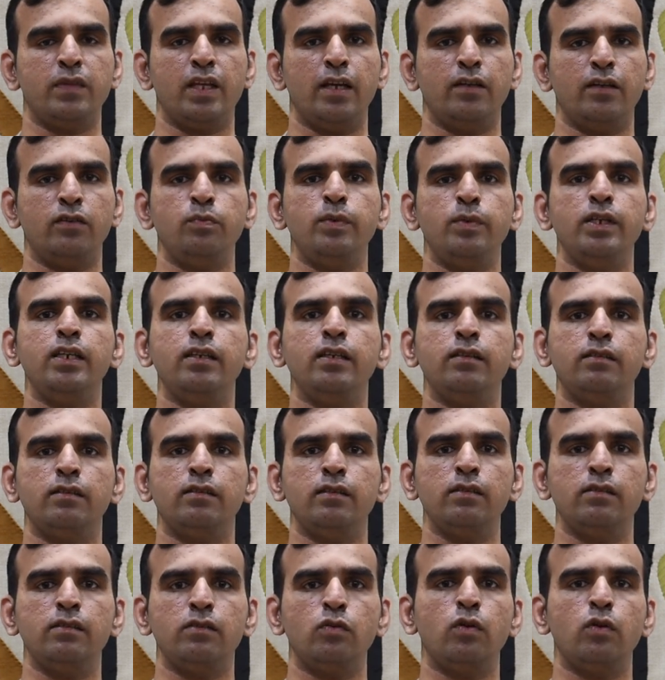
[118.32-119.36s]

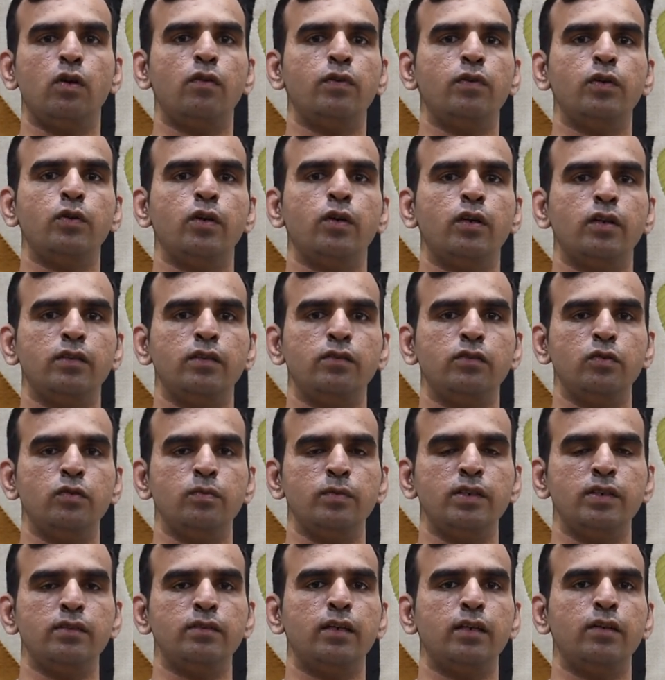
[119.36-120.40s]
experiences to offer to your
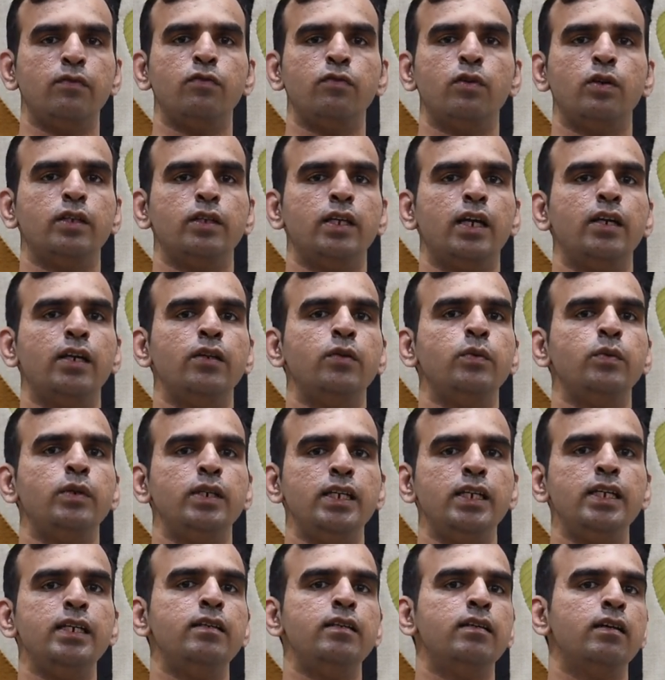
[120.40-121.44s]
consumers, and for that you
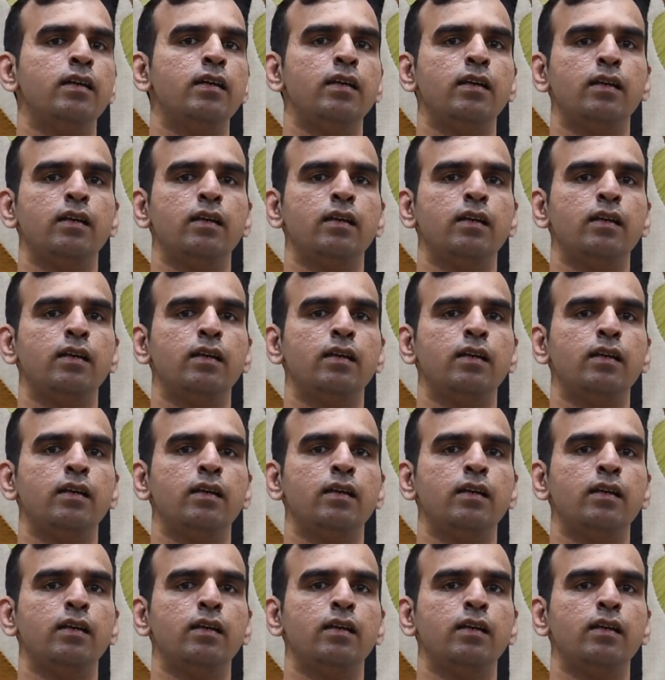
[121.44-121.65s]
need